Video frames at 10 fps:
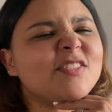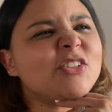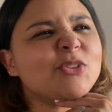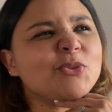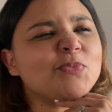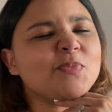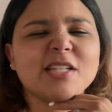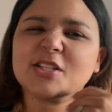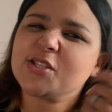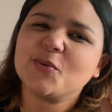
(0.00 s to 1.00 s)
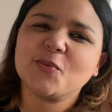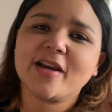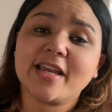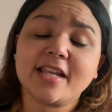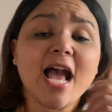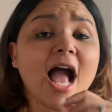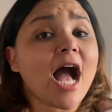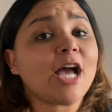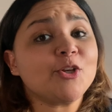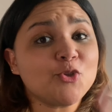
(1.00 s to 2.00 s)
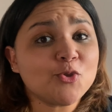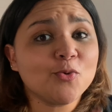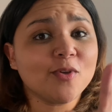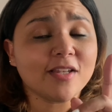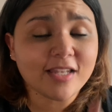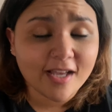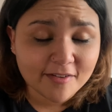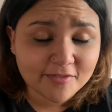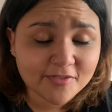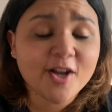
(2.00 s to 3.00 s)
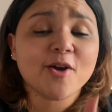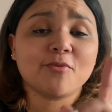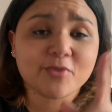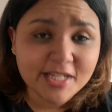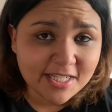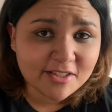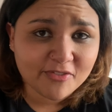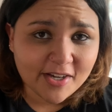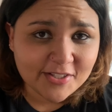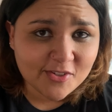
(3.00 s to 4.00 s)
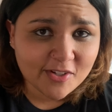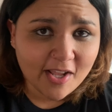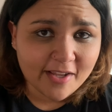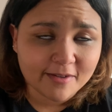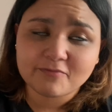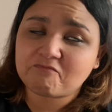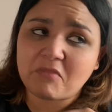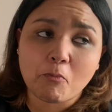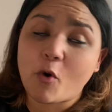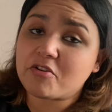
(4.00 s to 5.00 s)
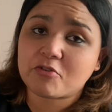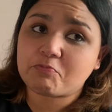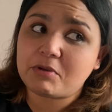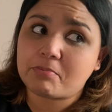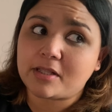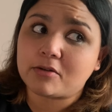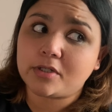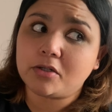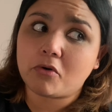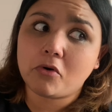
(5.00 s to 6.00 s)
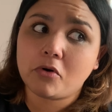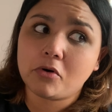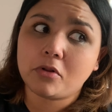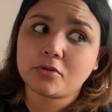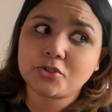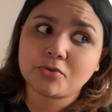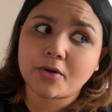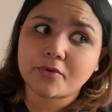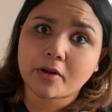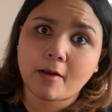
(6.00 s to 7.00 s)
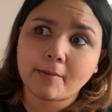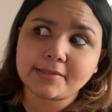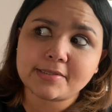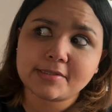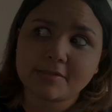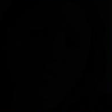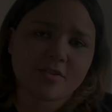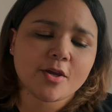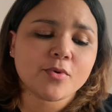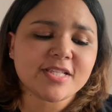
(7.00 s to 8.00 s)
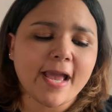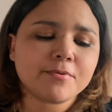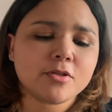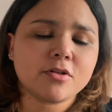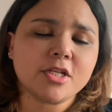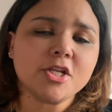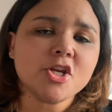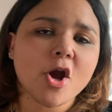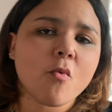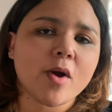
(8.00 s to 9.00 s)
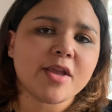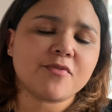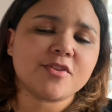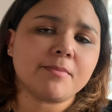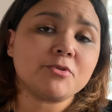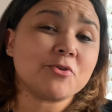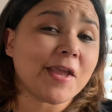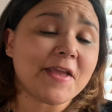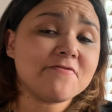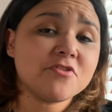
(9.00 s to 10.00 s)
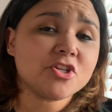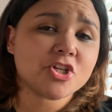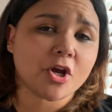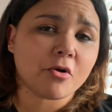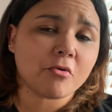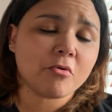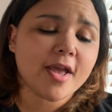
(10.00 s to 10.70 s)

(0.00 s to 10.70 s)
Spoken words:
too, in its own way. And I do love reading the fights online. I'm one of those people. I'll read all 200 comments. There was absolutely no way for them to end the show